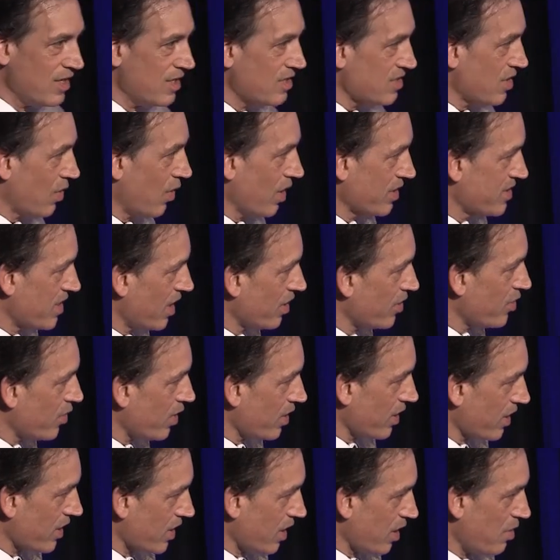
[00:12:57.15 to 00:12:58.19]
So I'll tell you a
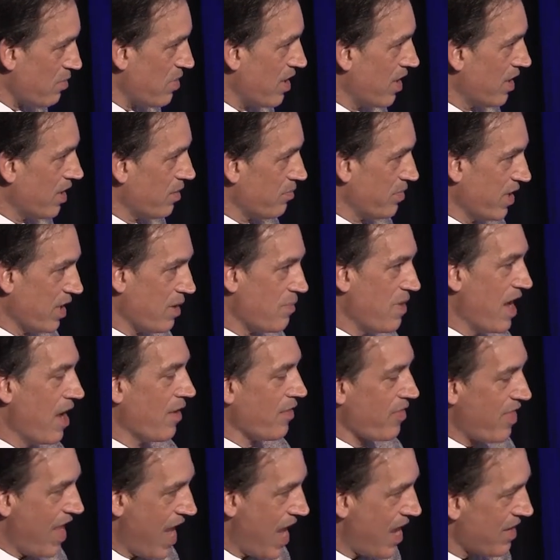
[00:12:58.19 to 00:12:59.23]
little bit
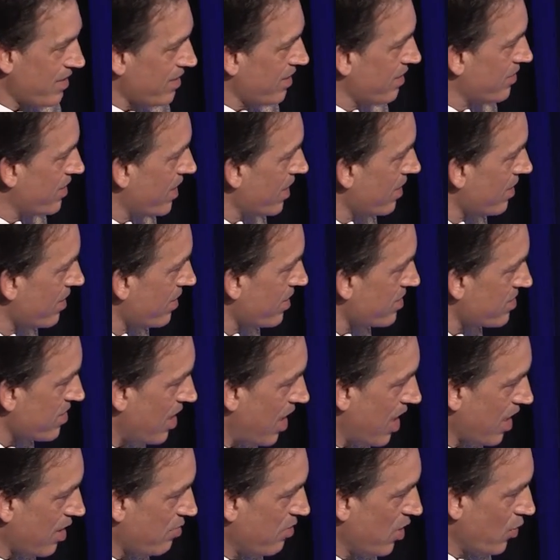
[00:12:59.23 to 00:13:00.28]
about that at the end of the
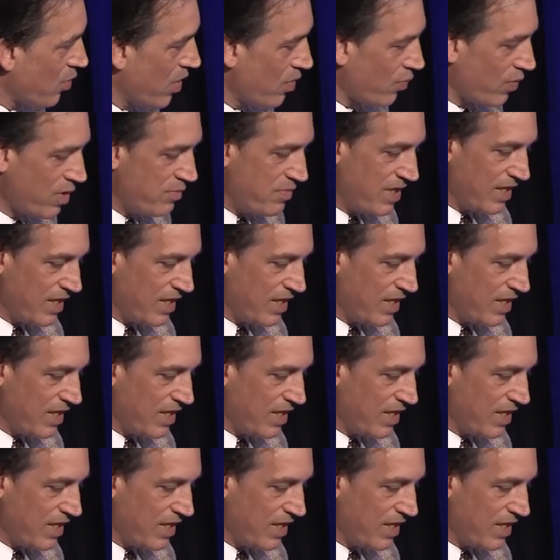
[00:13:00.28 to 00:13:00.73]
talk, but when we